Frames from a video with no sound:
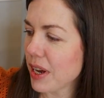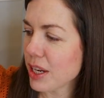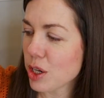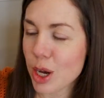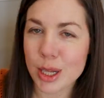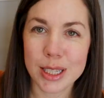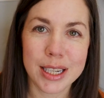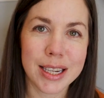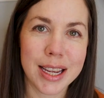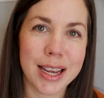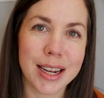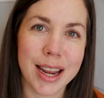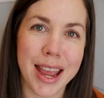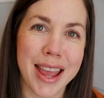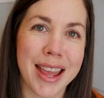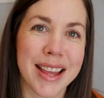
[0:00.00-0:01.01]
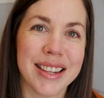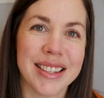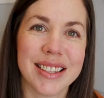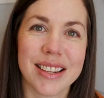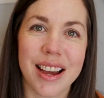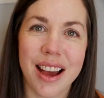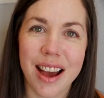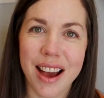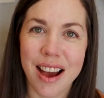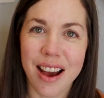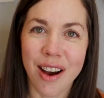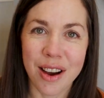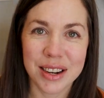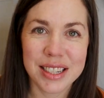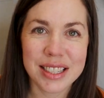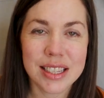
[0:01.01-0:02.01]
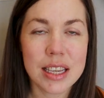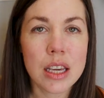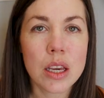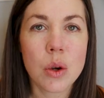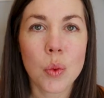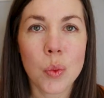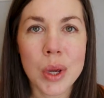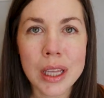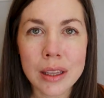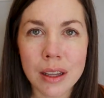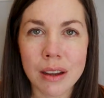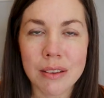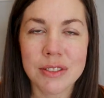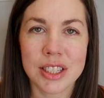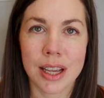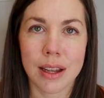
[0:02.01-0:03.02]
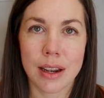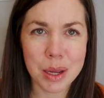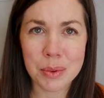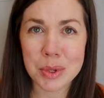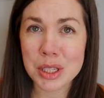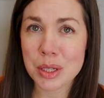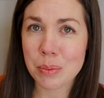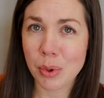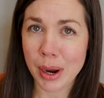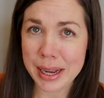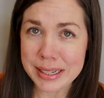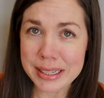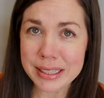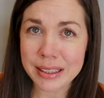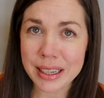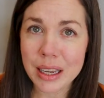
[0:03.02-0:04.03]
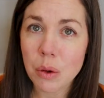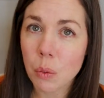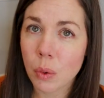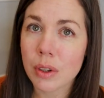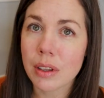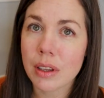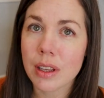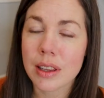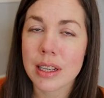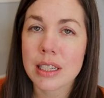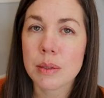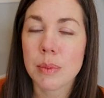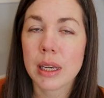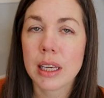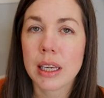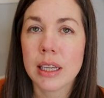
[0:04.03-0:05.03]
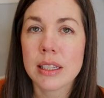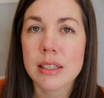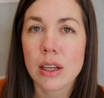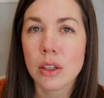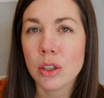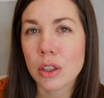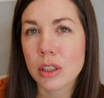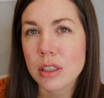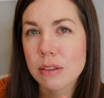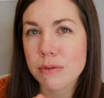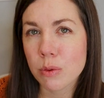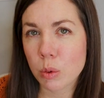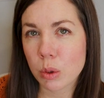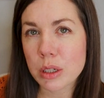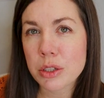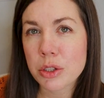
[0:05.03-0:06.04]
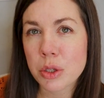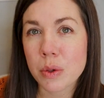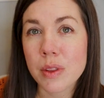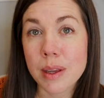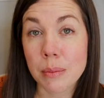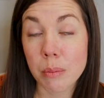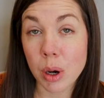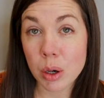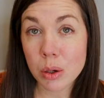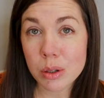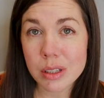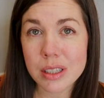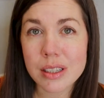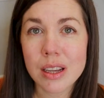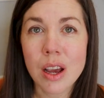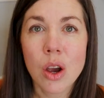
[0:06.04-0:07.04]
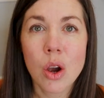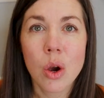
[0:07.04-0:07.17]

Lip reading: I tossed it in, and honestly, we loved it. It was surprisingly one of the things my kids looked forward to the most